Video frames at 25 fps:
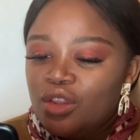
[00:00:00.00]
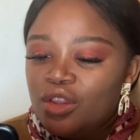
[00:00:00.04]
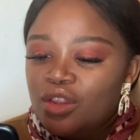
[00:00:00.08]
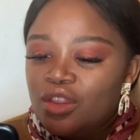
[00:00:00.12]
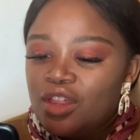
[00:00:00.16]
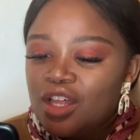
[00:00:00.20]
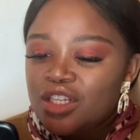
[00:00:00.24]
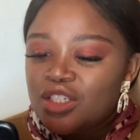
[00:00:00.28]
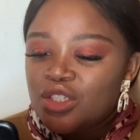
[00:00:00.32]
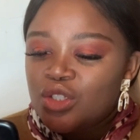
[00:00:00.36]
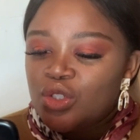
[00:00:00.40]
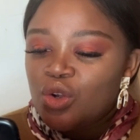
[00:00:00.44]

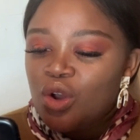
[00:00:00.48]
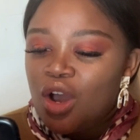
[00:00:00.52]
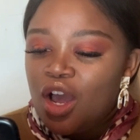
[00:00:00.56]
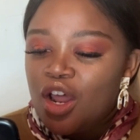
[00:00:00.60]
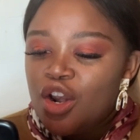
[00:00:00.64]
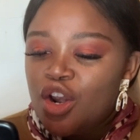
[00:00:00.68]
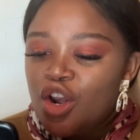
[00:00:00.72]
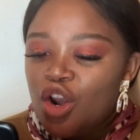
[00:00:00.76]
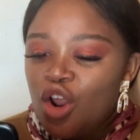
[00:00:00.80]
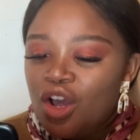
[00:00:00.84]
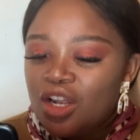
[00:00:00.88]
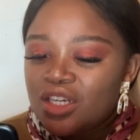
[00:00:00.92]
That you are
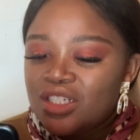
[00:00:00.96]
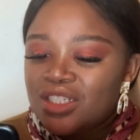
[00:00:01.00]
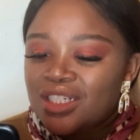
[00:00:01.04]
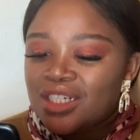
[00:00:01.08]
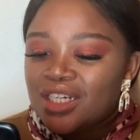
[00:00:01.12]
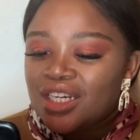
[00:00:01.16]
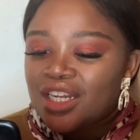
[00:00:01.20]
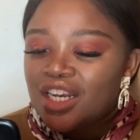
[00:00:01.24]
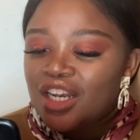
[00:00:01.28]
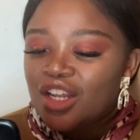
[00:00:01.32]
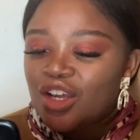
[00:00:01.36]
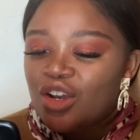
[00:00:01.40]
not
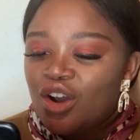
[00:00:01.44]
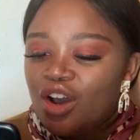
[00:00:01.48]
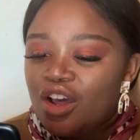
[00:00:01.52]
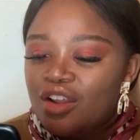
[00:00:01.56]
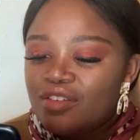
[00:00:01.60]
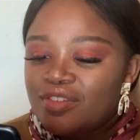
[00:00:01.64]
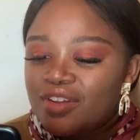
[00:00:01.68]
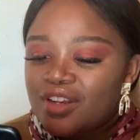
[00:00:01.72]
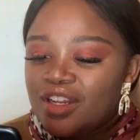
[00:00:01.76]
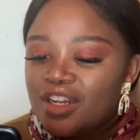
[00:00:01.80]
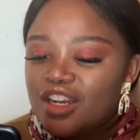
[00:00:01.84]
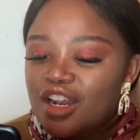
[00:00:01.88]
really
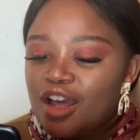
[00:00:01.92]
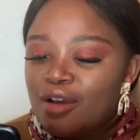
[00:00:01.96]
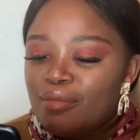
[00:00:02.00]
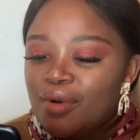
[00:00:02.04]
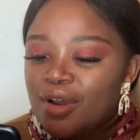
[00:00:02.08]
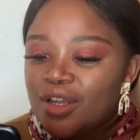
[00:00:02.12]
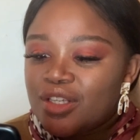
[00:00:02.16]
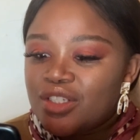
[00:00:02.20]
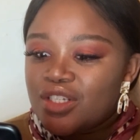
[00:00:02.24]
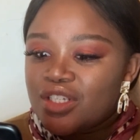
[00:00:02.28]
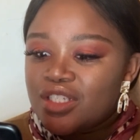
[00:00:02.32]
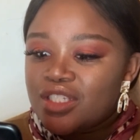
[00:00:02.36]
confident
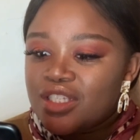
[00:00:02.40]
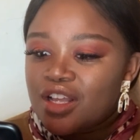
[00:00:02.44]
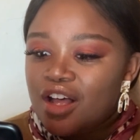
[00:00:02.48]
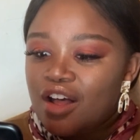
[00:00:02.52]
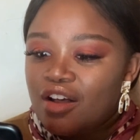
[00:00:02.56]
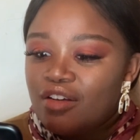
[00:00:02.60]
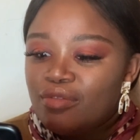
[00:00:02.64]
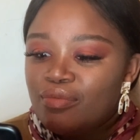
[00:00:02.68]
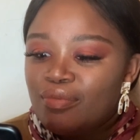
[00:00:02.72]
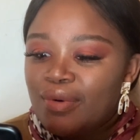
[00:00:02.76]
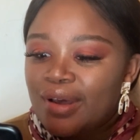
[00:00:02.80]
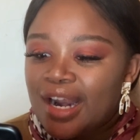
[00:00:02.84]
about
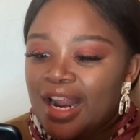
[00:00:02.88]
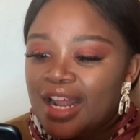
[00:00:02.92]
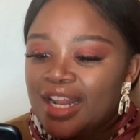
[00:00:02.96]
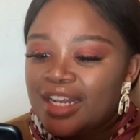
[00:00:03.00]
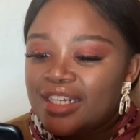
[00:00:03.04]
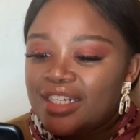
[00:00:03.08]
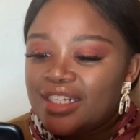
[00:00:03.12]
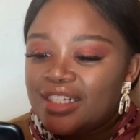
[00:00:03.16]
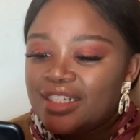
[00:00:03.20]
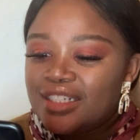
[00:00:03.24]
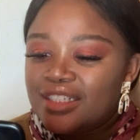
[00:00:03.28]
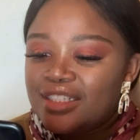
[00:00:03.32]
yourself, but
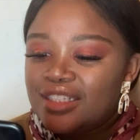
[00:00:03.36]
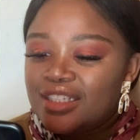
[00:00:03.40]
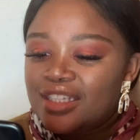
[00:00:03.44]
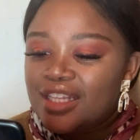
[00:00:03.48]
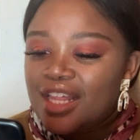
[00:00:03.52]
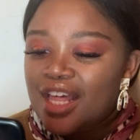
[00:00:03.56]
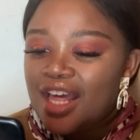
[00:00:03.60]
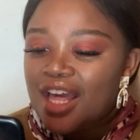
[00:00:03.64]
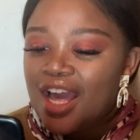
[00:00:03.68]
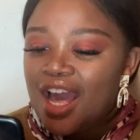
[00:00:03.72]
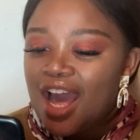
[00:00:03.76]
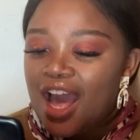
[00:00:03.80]
I
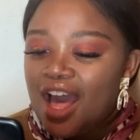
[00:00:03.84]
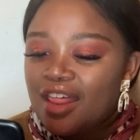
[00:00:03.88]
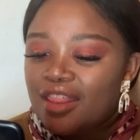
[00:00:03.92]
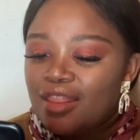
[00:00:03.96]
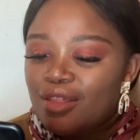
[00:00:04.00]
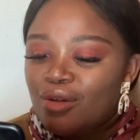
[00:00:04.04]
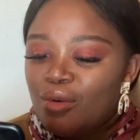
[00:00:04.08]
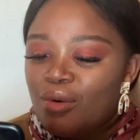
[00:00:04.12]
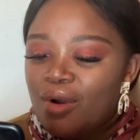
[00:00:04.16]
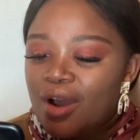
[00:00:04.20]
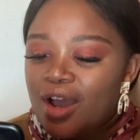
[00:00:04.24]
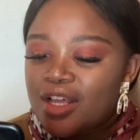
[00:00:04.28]
think
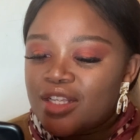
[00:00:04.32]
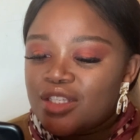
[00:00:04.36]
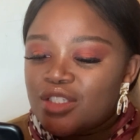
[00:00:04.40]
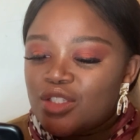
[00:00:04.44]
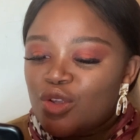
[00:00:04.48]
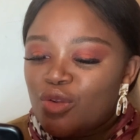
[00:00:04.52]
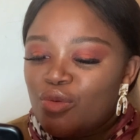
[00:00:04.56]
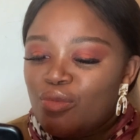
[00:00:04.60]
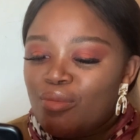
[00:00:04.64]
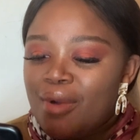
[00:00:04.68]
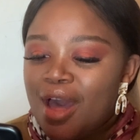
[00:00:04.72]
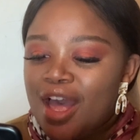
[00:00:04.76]

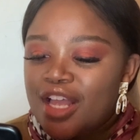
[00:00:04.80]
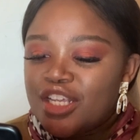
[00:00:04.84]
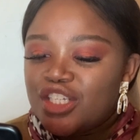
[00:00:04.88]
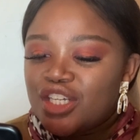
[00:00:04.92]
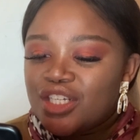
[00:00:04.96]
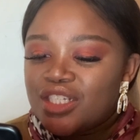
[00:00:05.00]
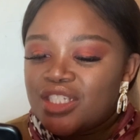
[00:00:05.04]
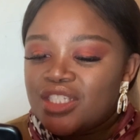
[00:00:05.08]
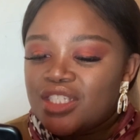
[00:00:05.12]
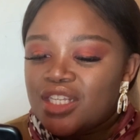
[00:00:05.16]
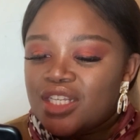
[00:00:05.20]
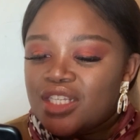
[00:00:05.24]
otherwise. You
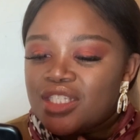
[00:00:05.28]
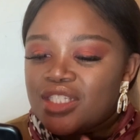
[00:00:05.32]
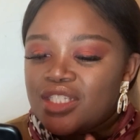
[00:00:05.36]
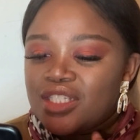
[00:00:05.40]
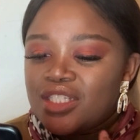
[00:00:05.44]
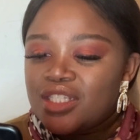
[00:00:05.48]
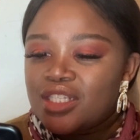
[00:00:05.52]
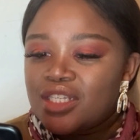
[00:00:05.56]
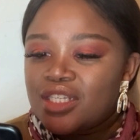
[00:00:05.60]
magic, sis.